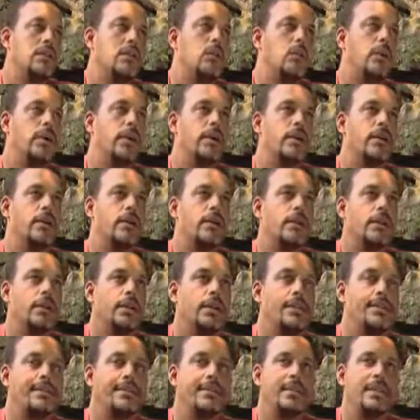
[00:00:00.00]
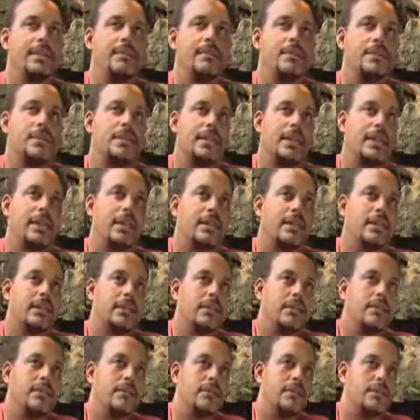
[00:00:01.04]
where it seems like
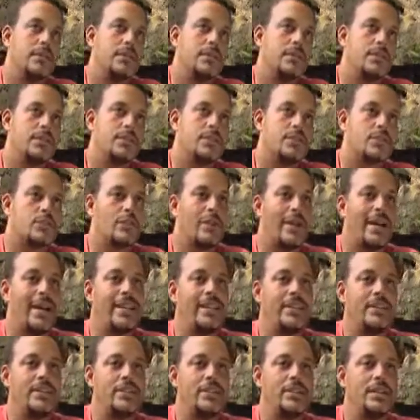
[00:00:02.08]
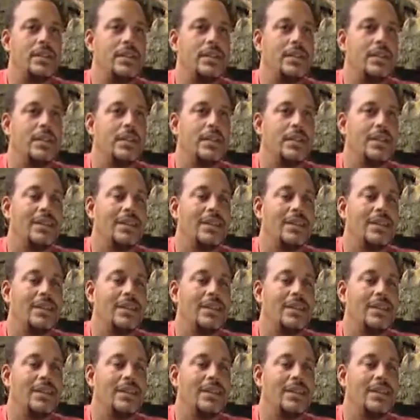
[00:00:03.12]
strategy